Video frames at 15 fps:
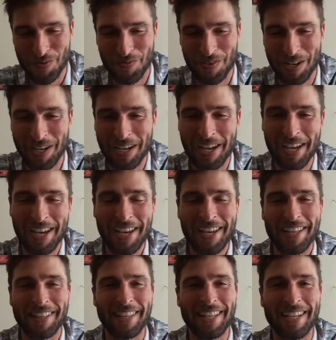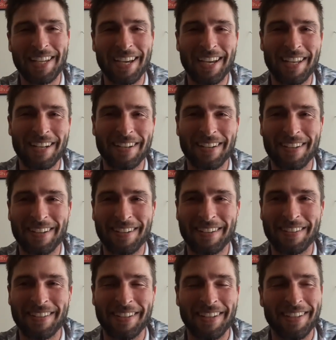but they got
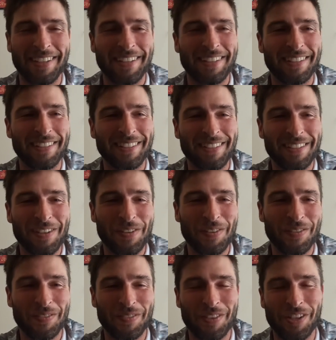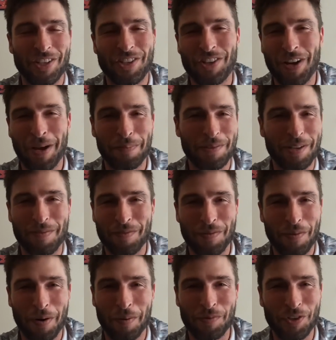you know, shops
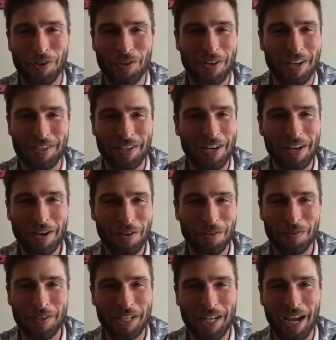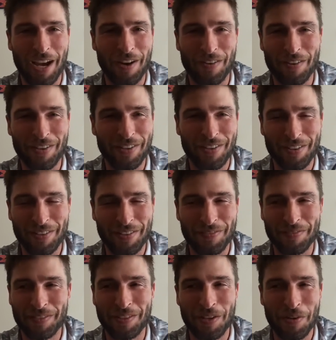everywhere. I'm sure you guys can narrow it down
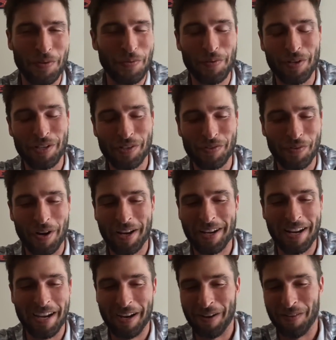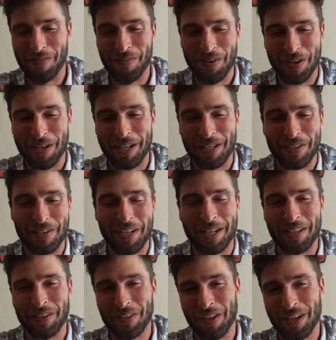to who it is right now, but you can
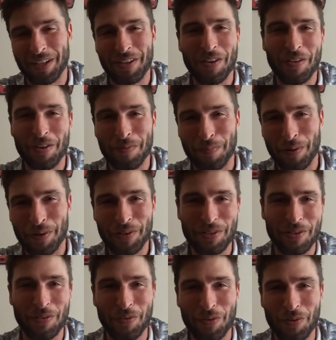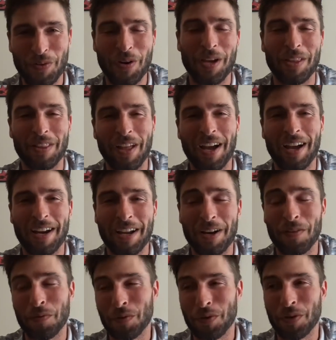either like go in person or order online. I
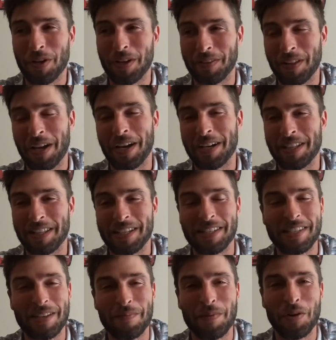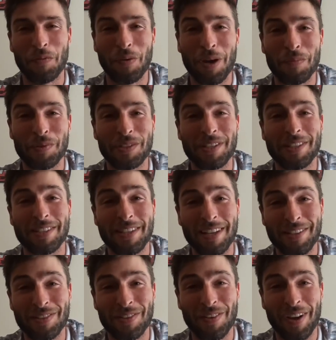ordered online, and they sent me a rod with a
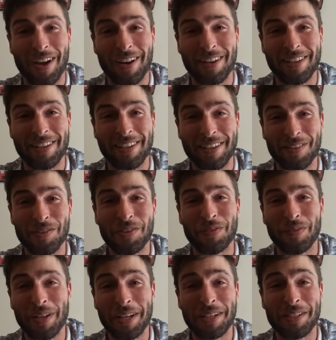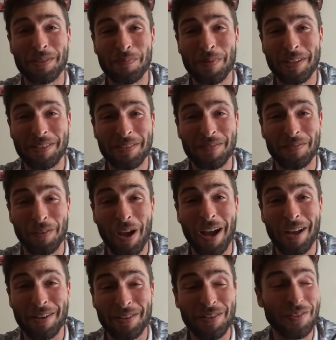sensor on it, and it was an expensive
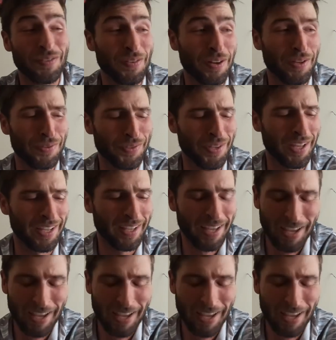rod too. And I was like,